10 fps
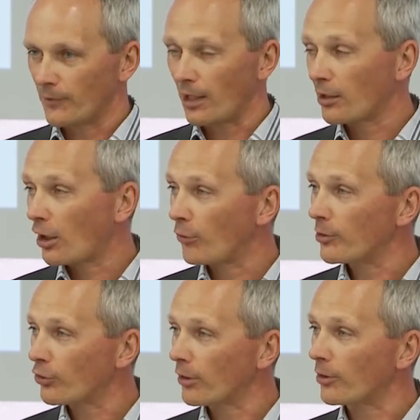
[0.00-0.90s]
Yeah, you know,
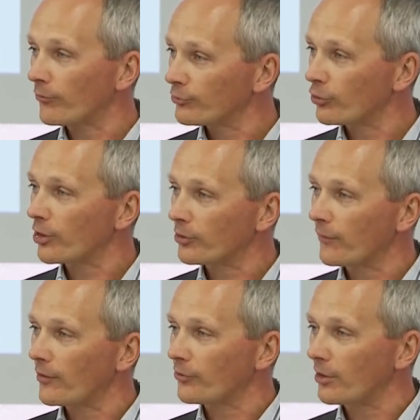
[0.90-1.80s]
we talk about research
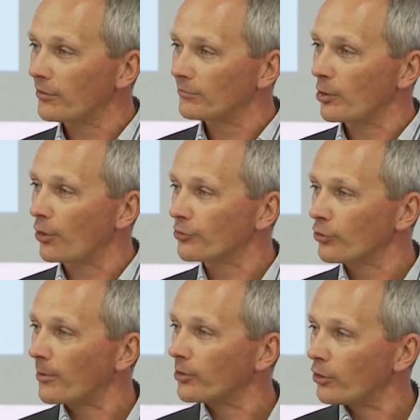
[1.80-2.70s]
activity, we also
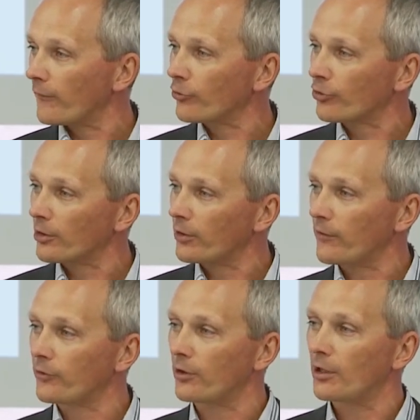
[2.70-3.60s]
talk about innovation
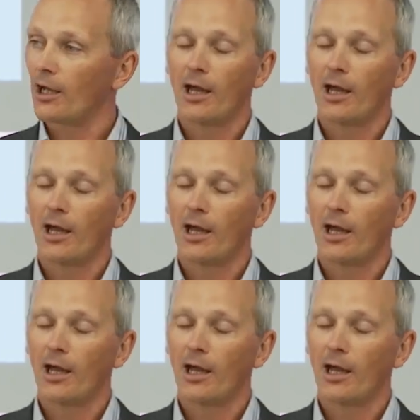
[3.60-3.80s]
activity.